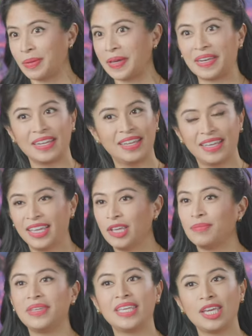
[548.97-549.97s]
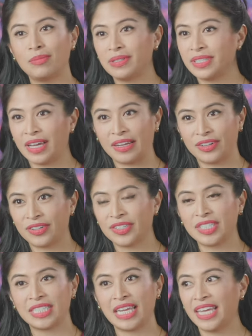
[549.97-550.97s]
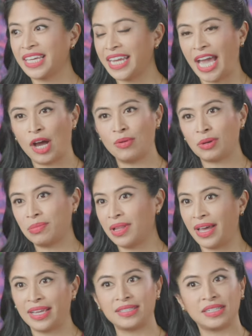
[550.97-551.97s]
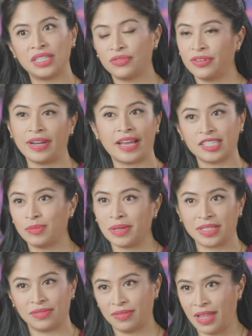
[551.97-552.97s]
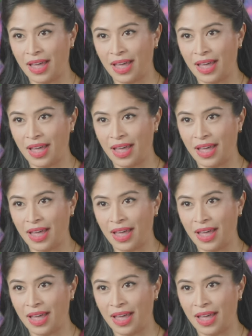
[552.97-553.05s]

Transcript: but being able to understand how it applies to different aspects of